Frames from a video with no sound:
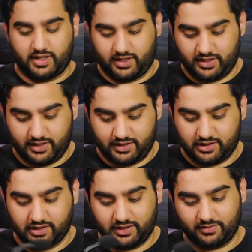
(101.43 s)
And yeah, this
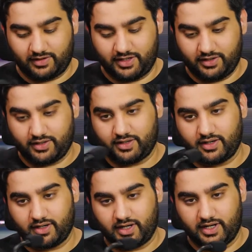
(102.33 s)
is it right here.
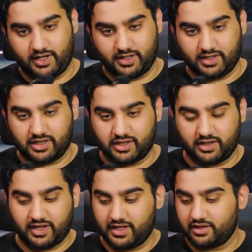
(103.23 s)
This is the
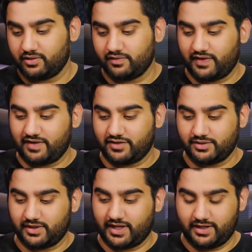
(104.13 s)

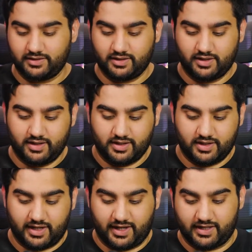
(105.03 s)
K052 again.
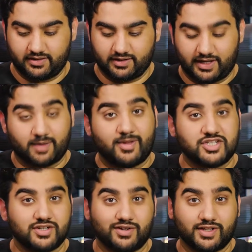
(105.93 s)
And like I
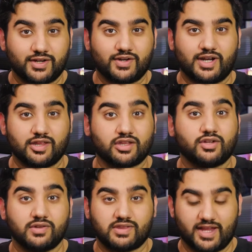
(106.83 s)
mentioned earlier, it is a
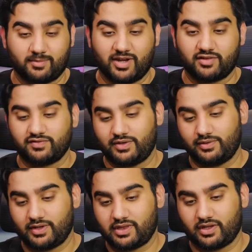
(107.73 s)
gooseneck
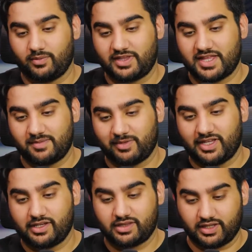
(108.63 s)
microphone. So what that
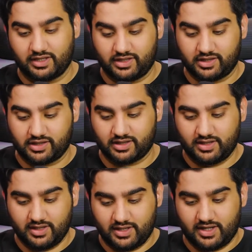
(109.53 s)
means is
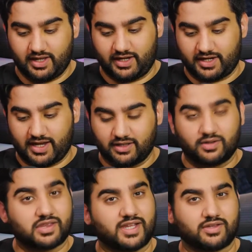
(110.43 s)
it kind of
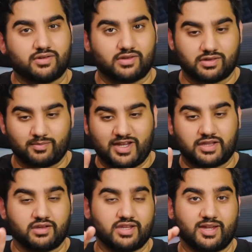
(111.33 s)
looks like those mics
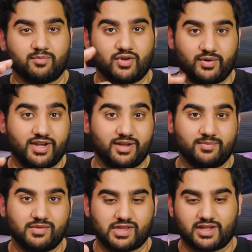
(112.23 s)
you see at
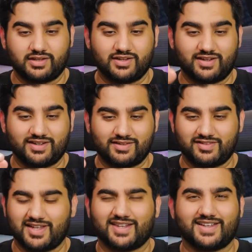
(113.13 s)
podiums and you
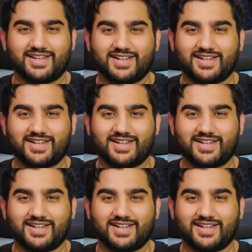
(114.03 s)
see at like